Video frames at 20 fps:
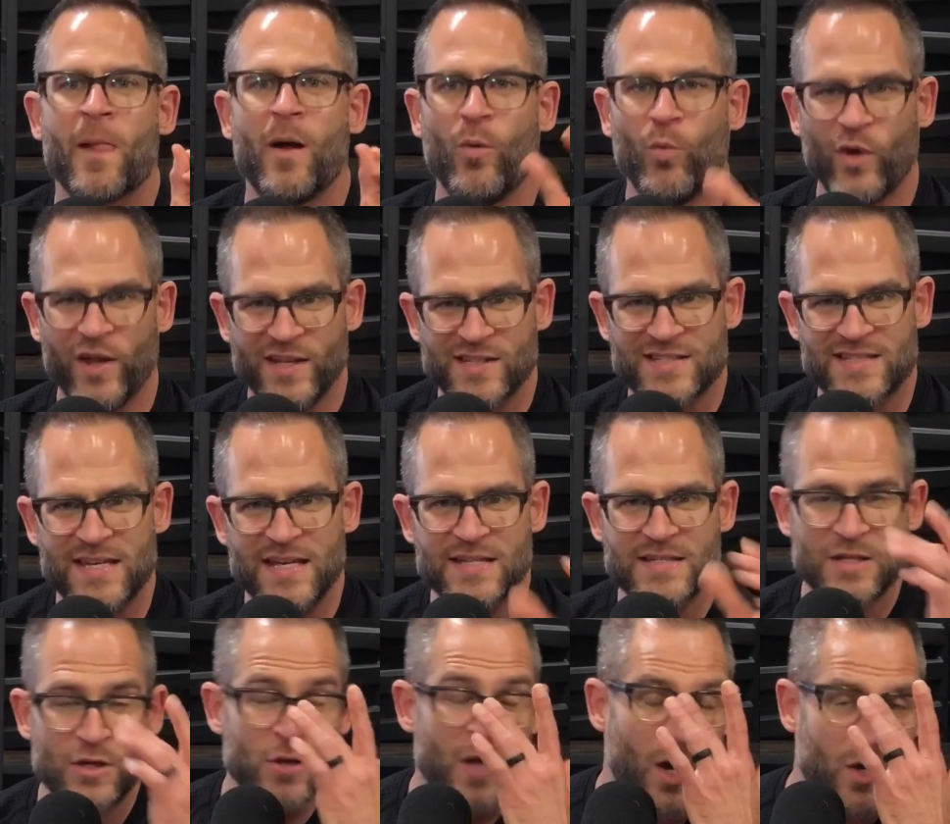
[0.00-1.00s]
When
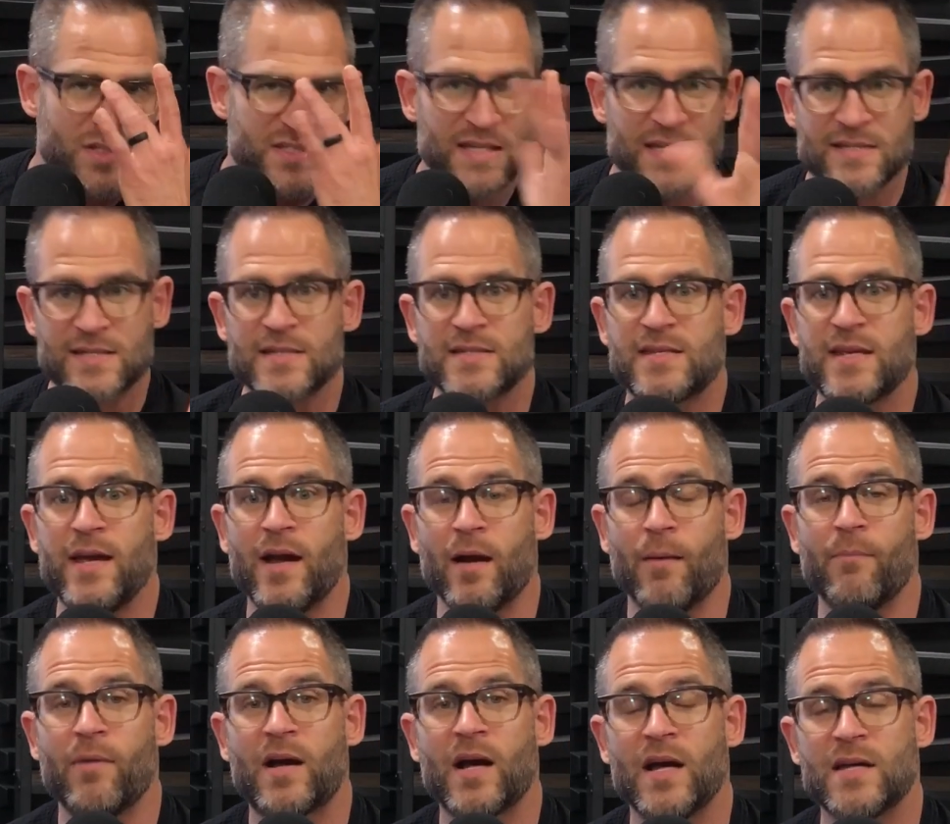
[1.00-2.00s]
season's here
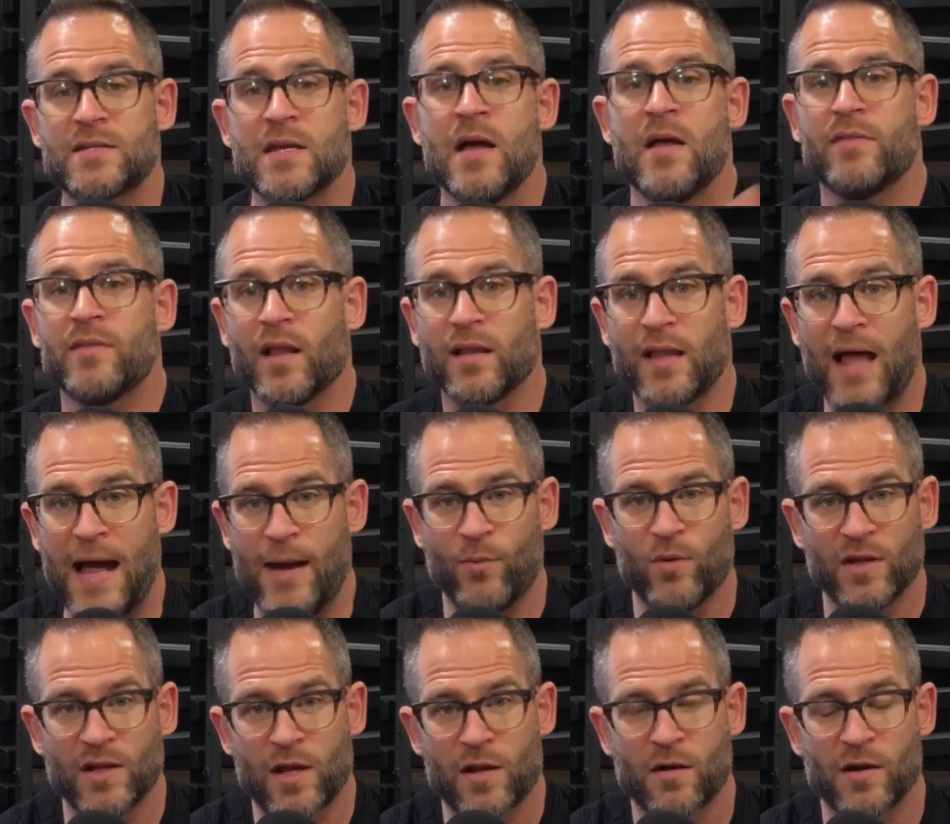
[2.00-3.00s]
because the light
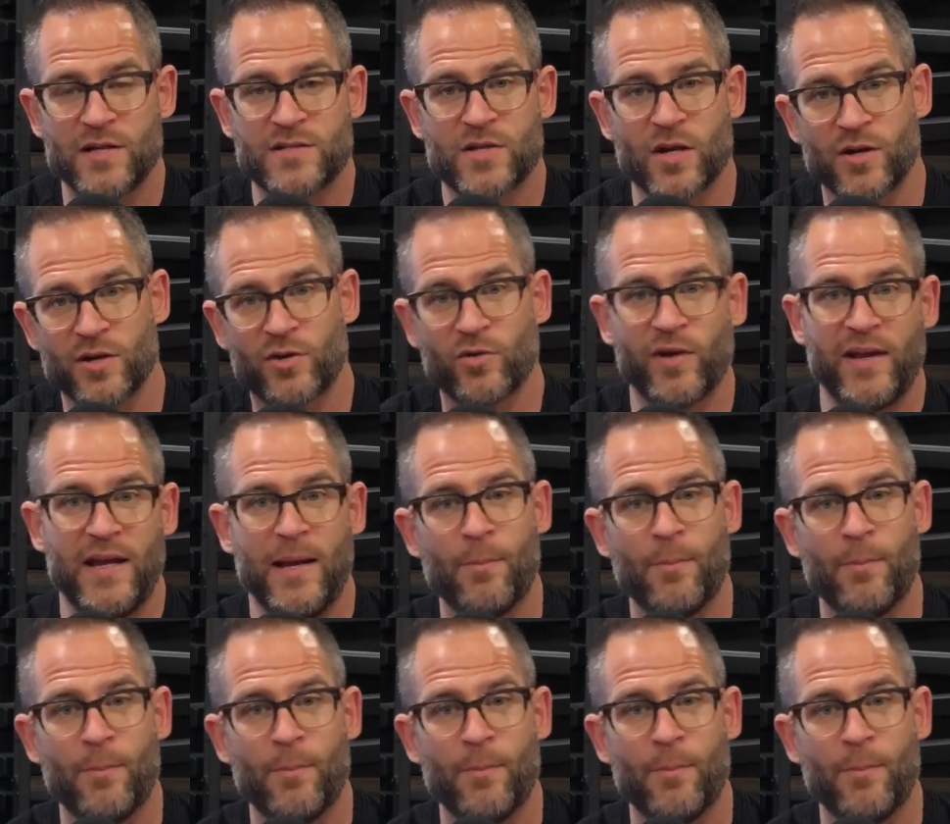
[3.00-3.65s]
will literally turn green,